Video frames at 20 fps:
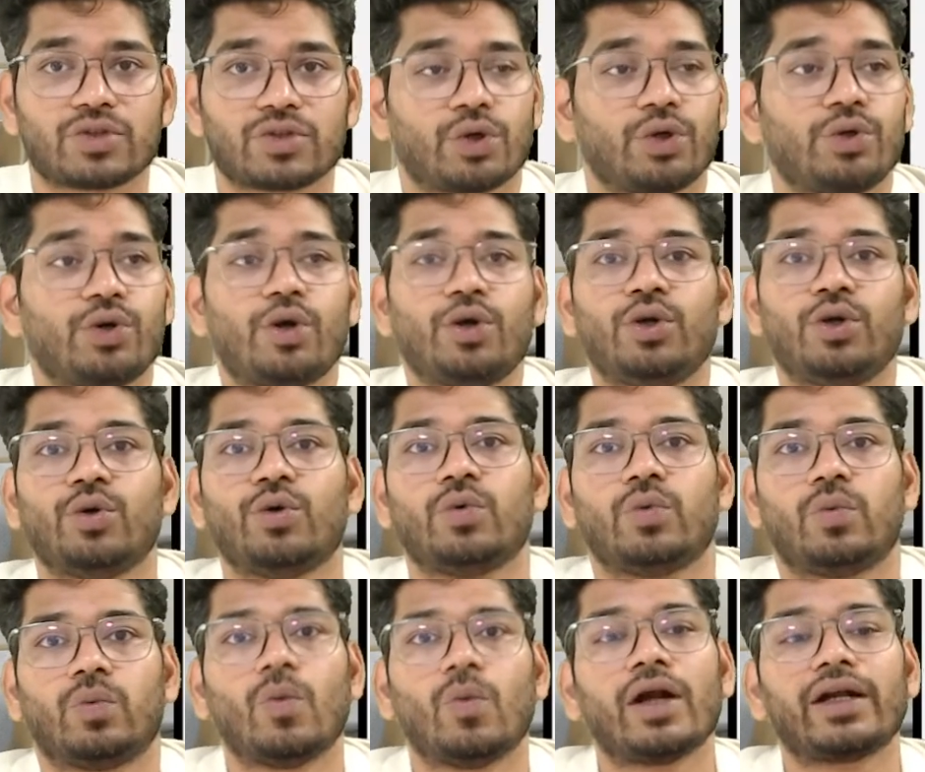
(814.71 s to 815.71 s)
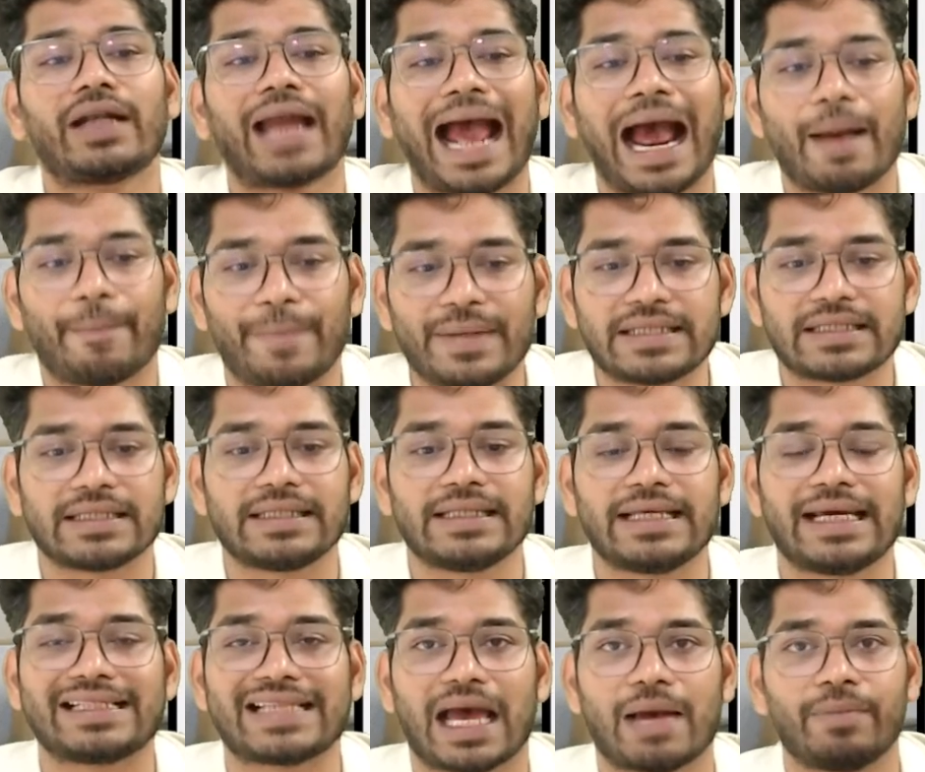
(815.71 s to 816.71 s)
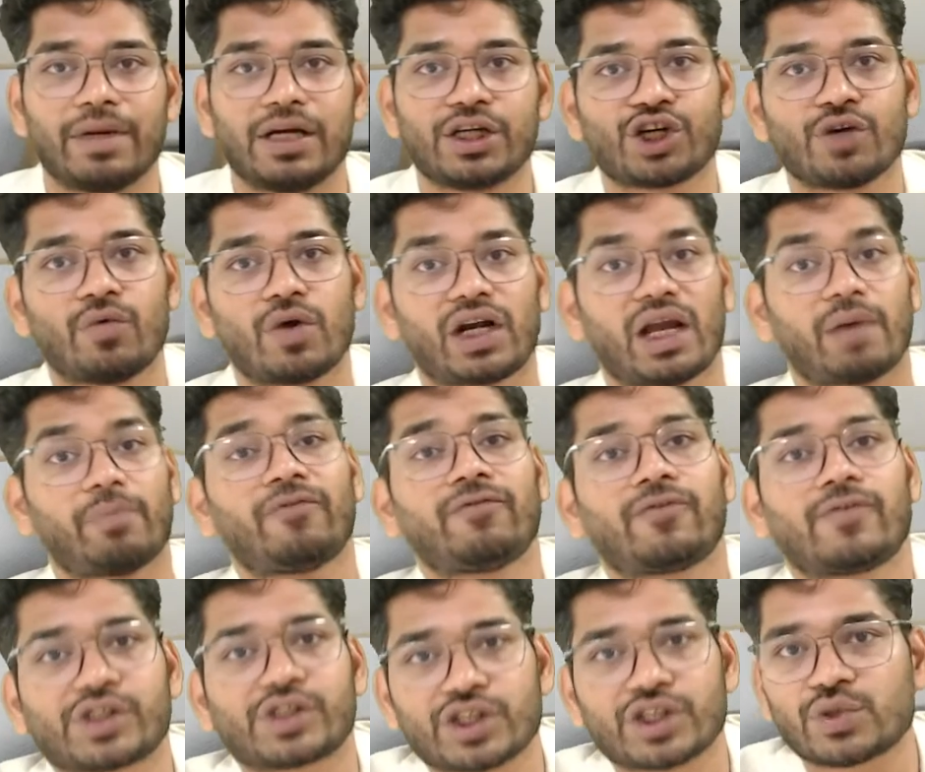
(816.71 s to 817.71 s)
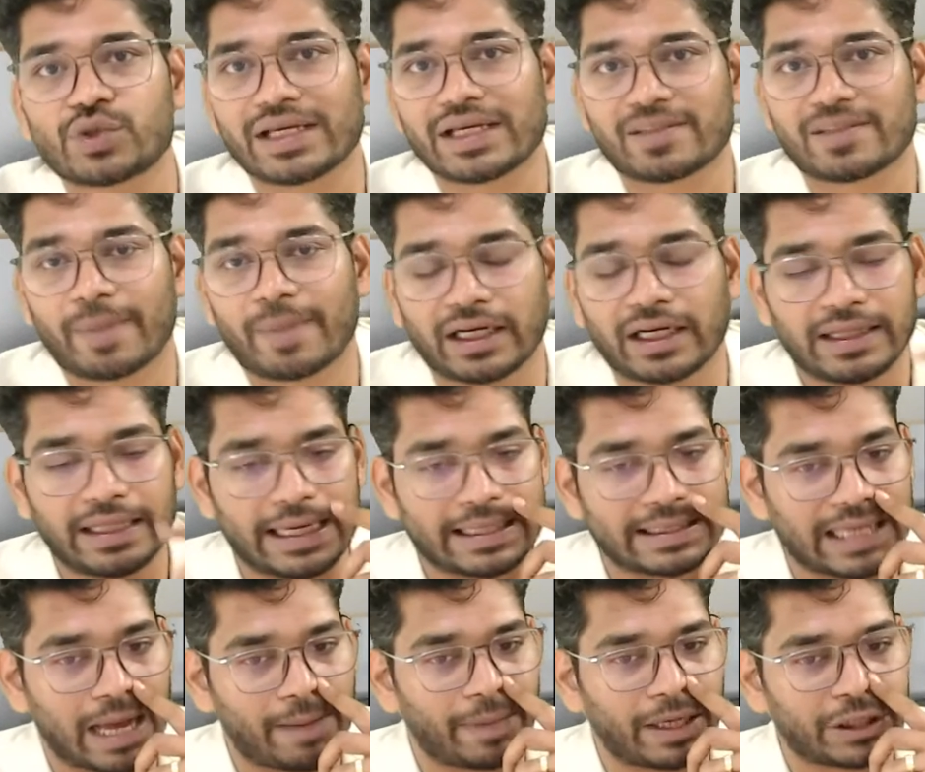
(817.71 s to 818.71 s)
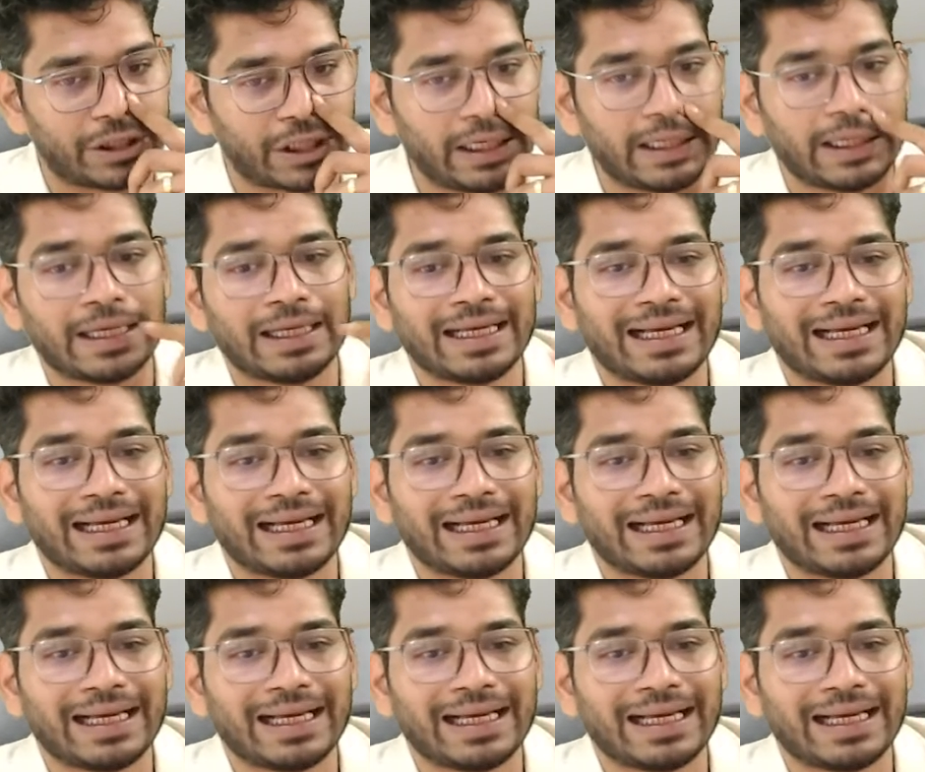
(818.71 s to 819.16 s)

So you don't know what happens in the examination, what type of questions to expect in the examination.